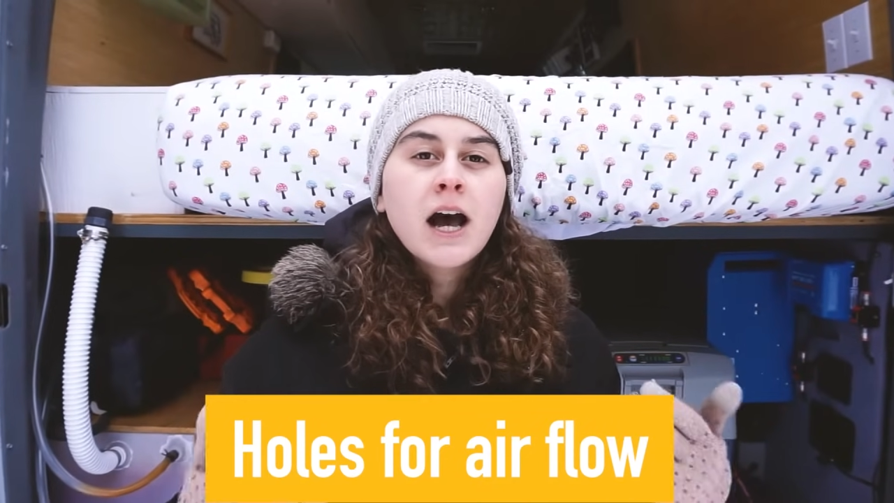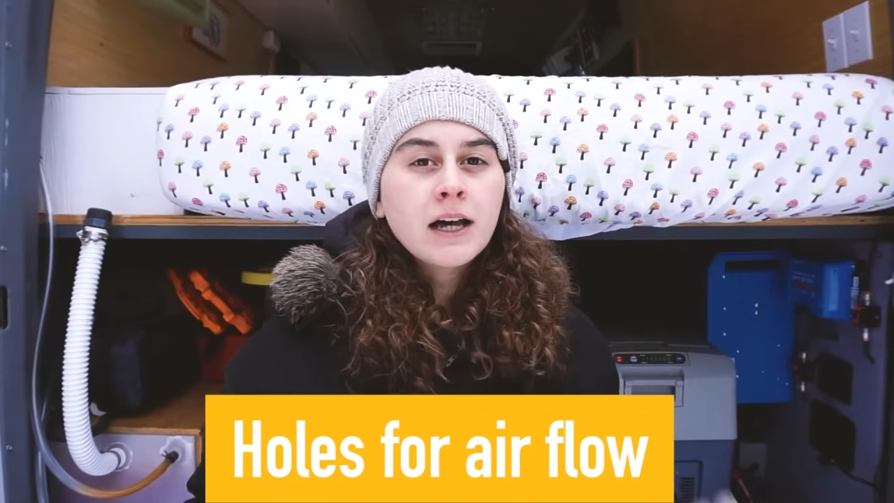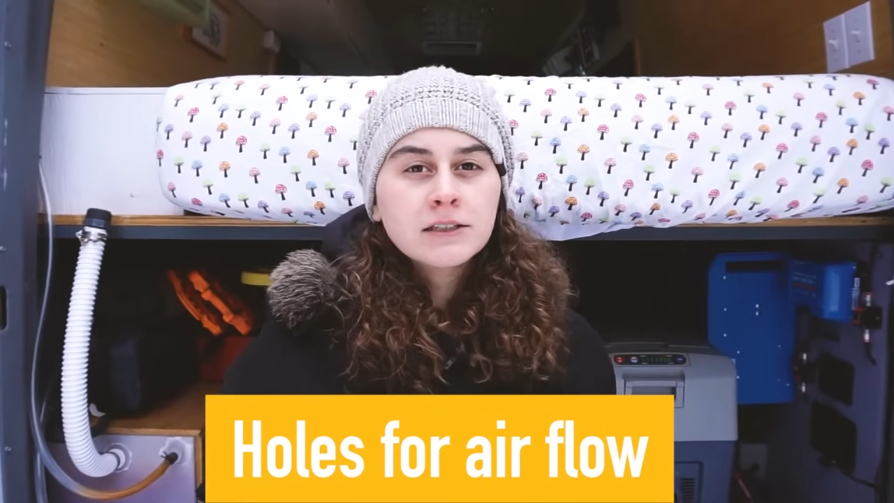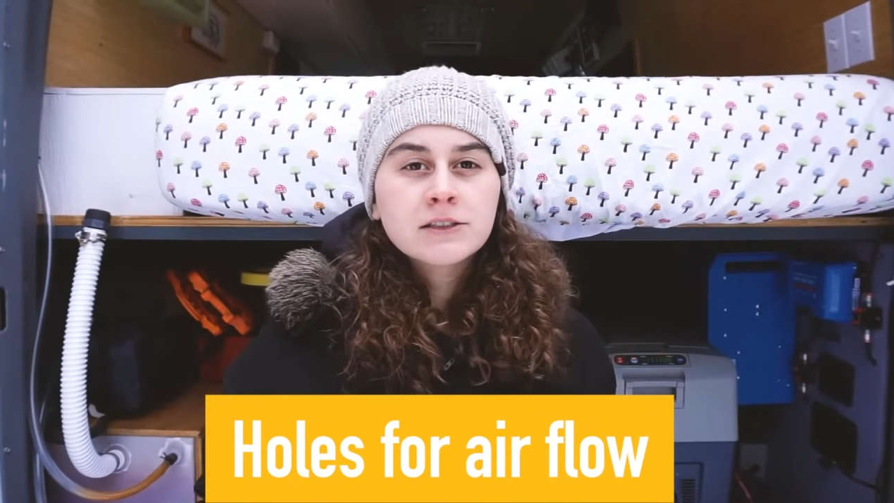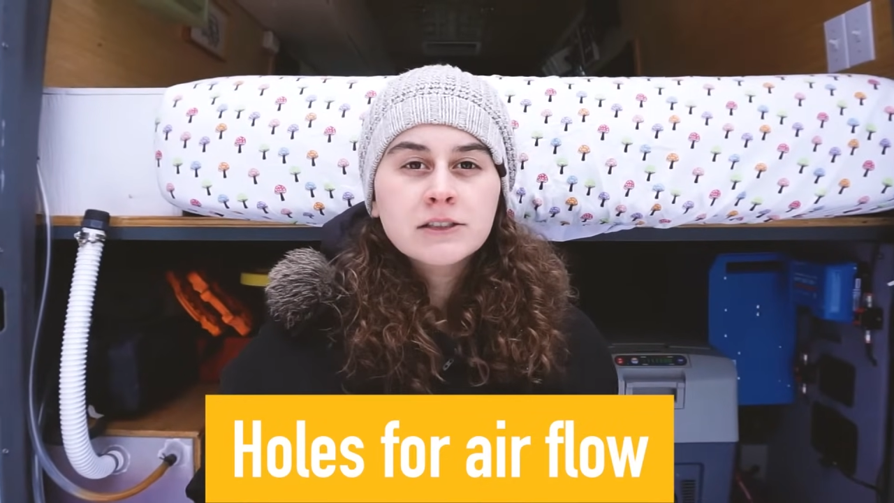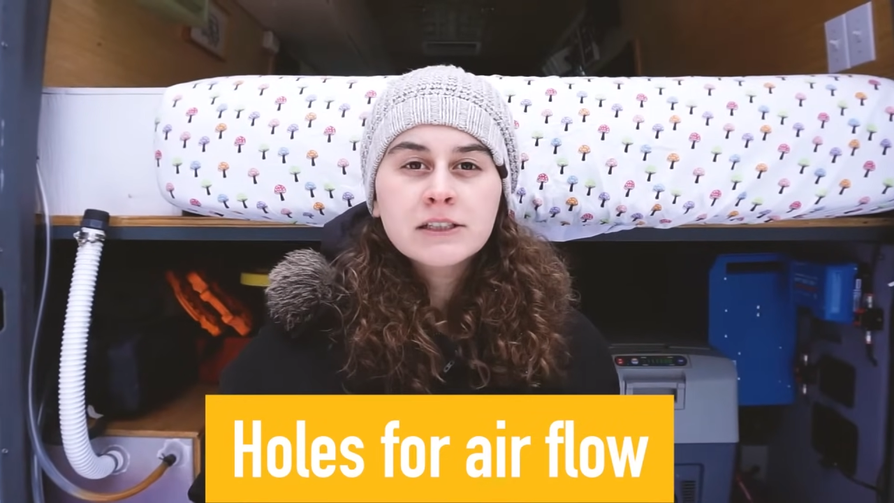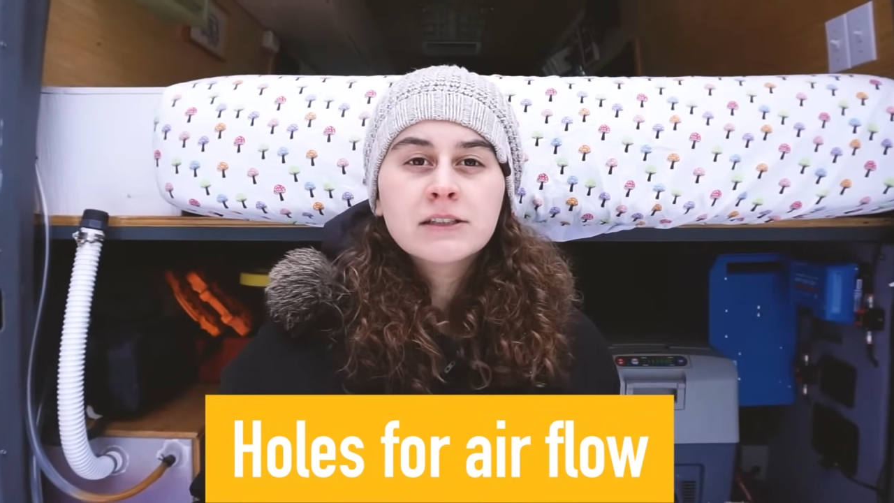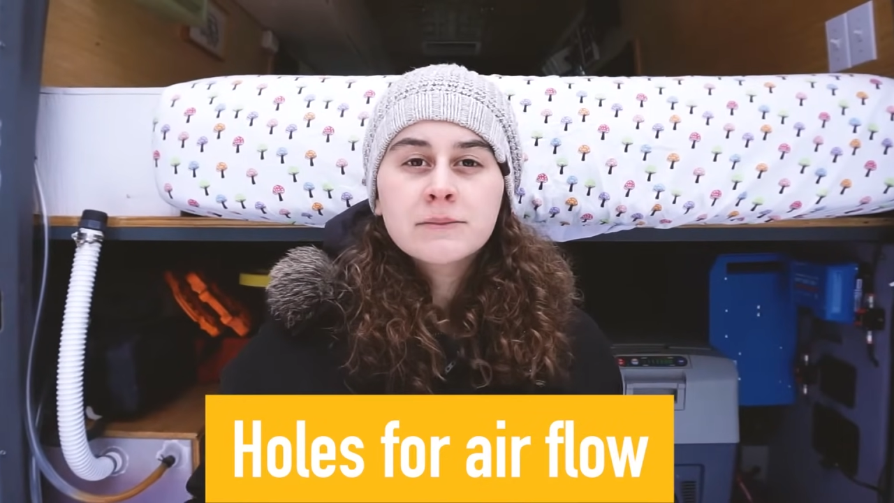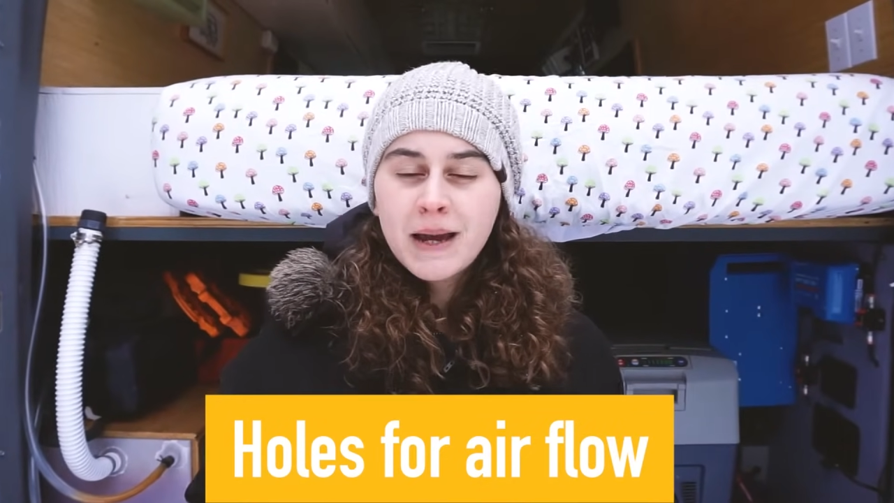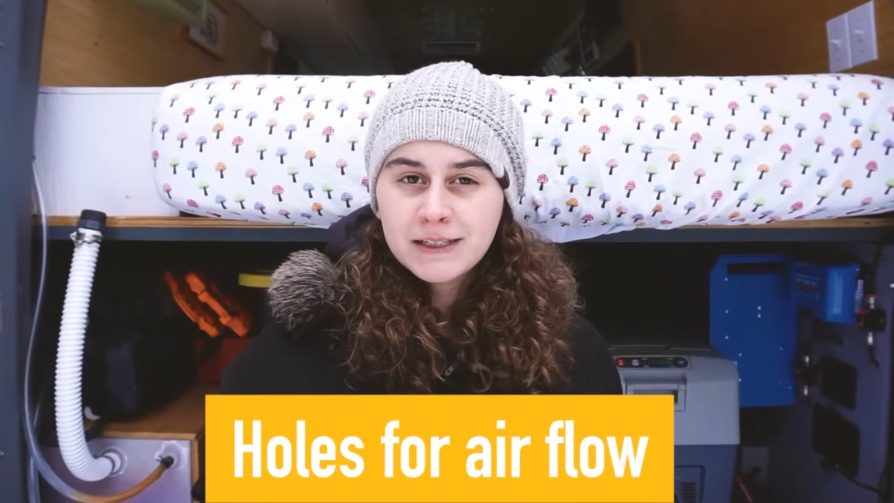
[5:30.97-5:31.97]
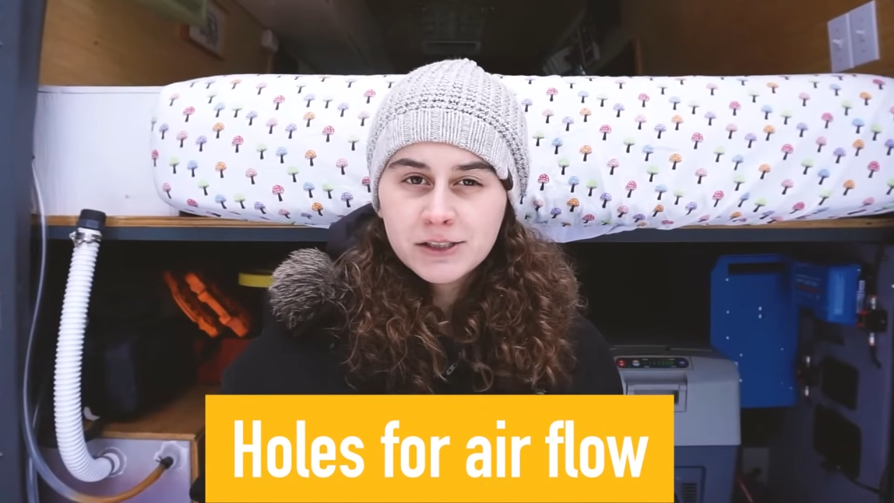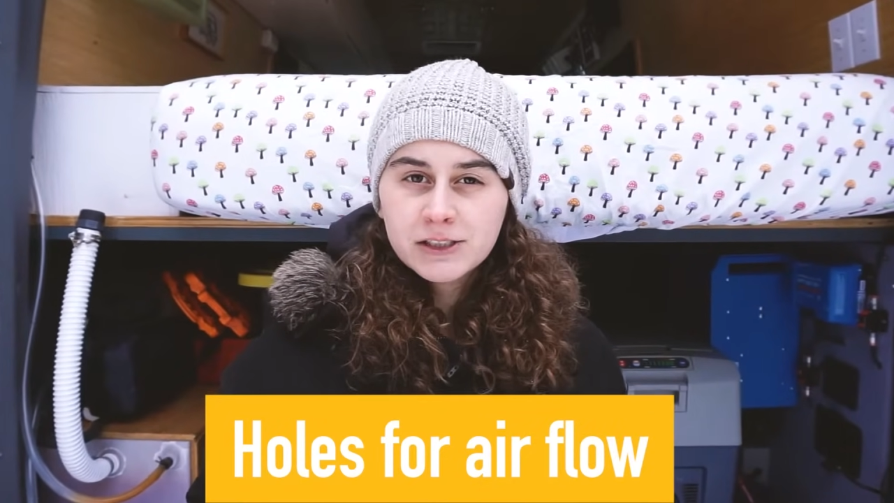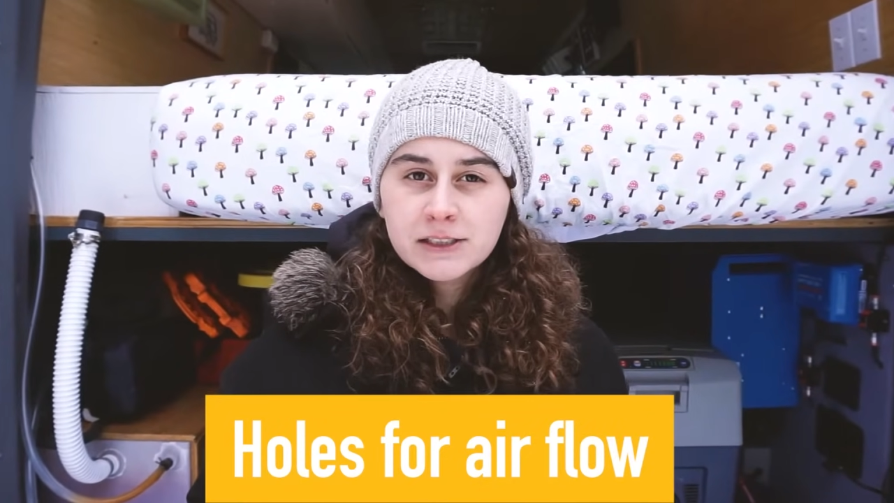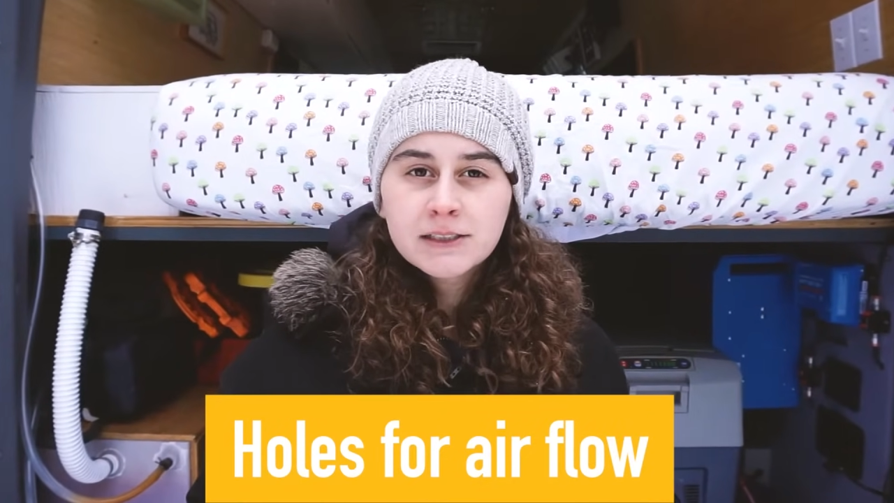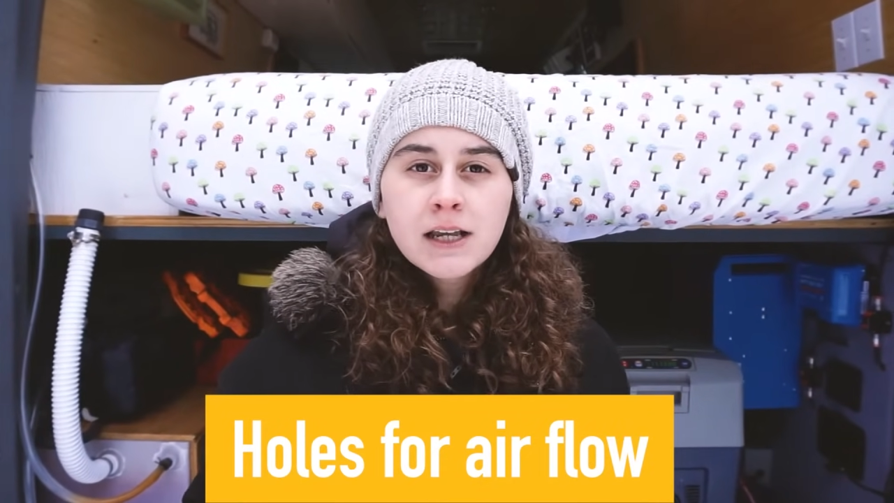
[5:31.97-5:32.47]
underneath their
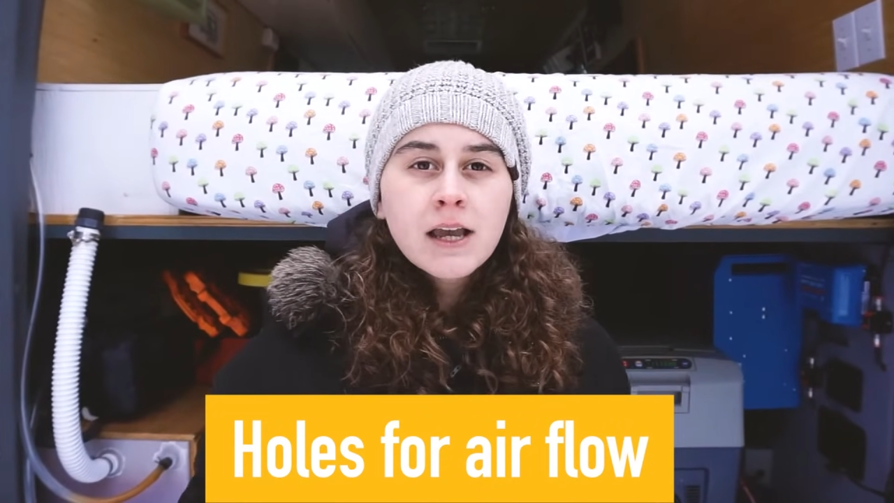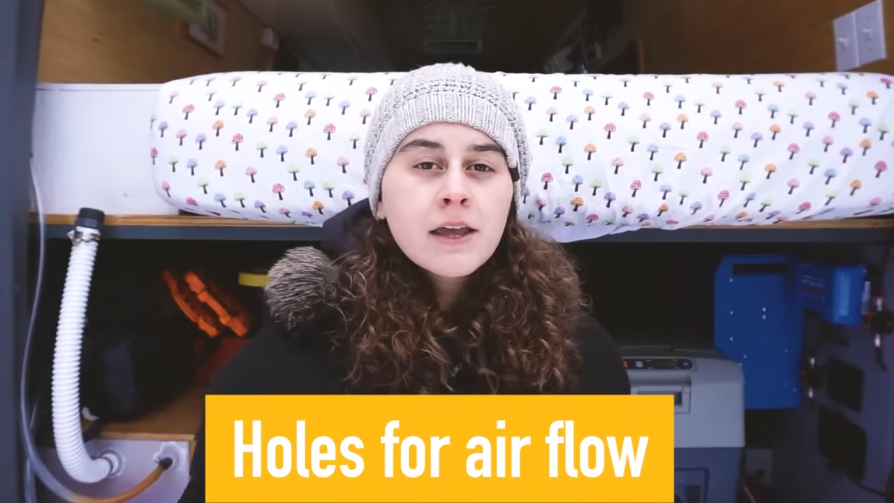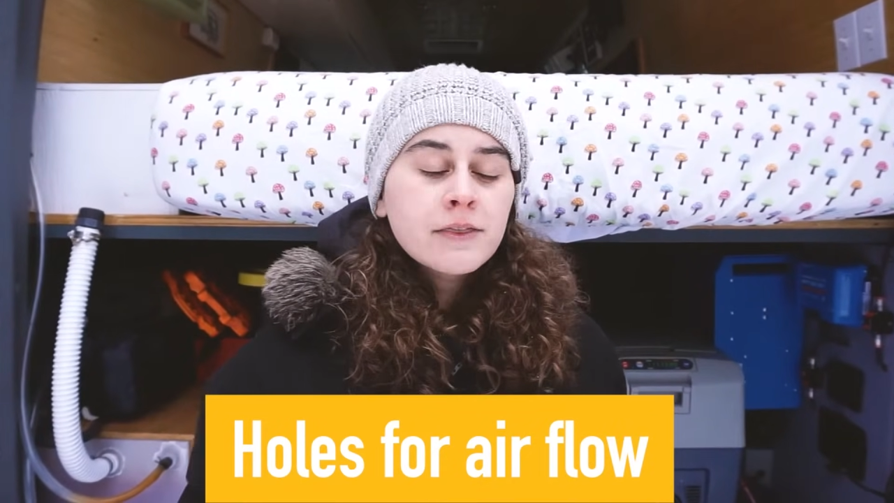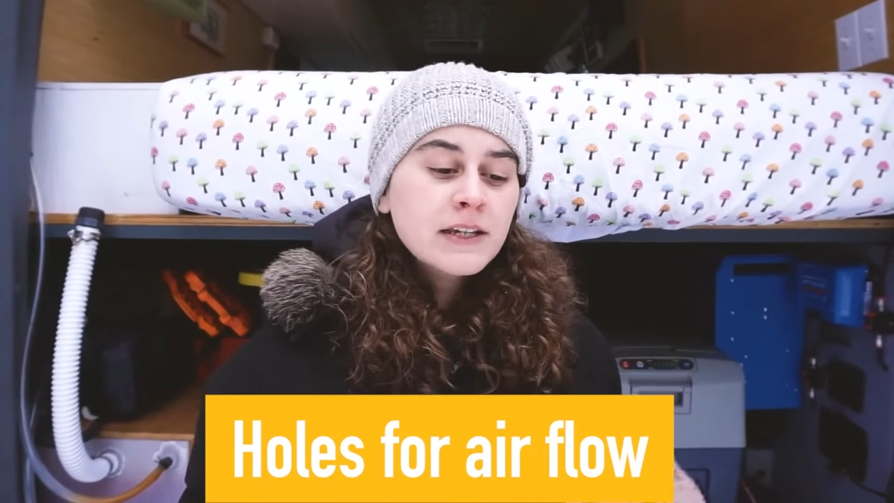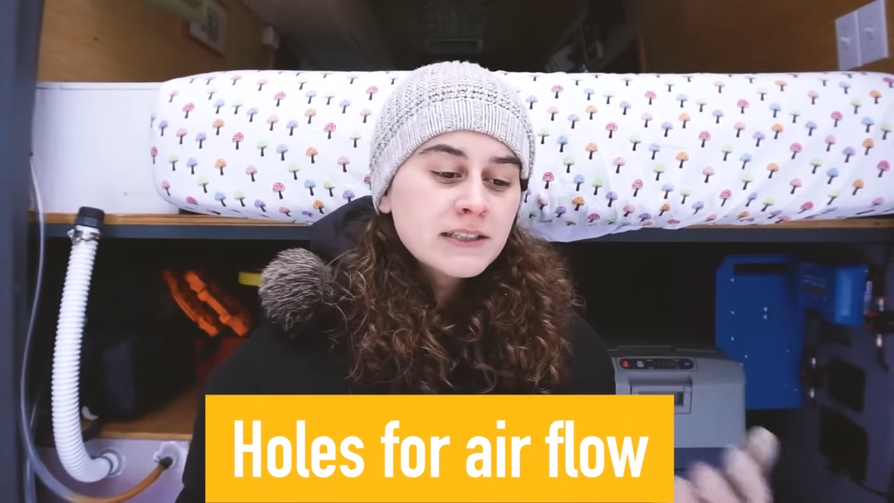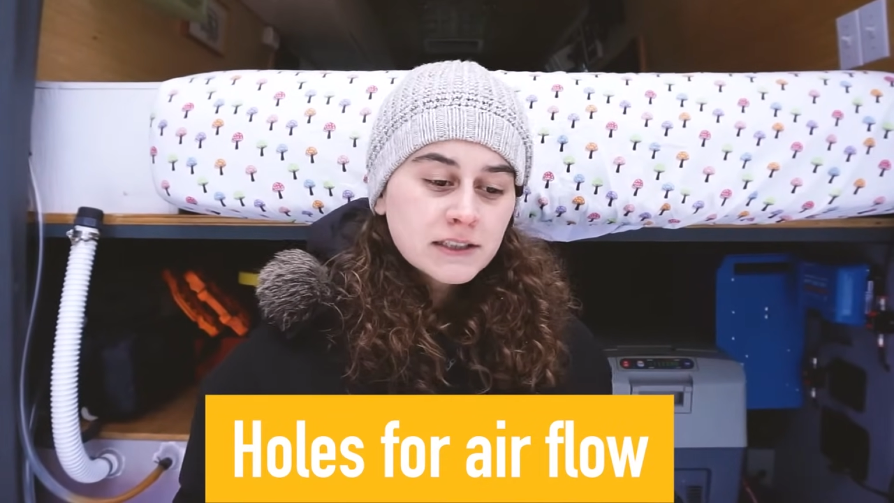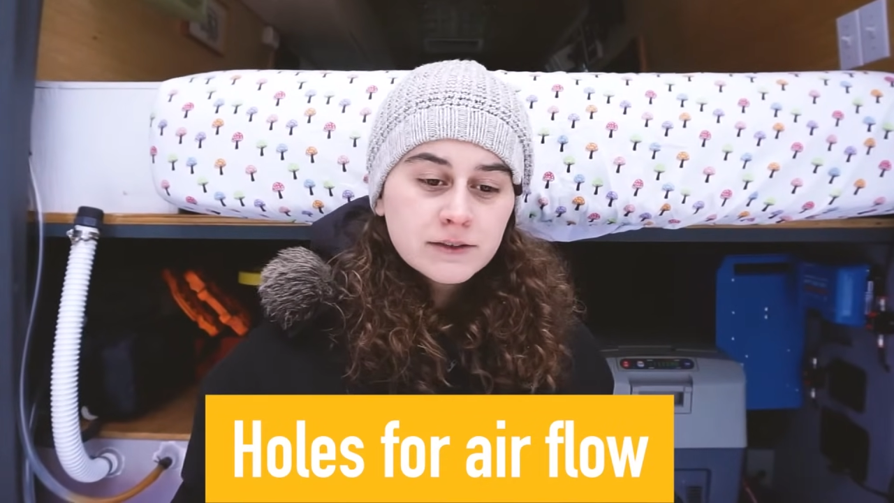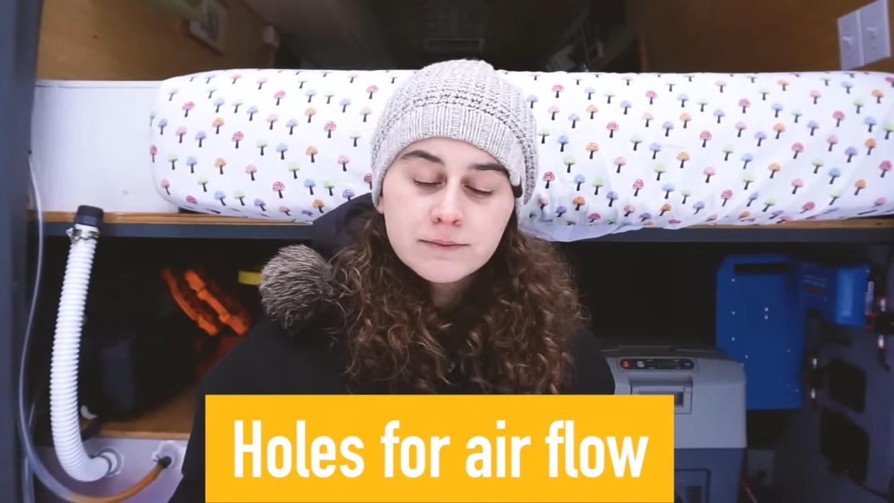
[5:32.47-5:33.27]
mattress. This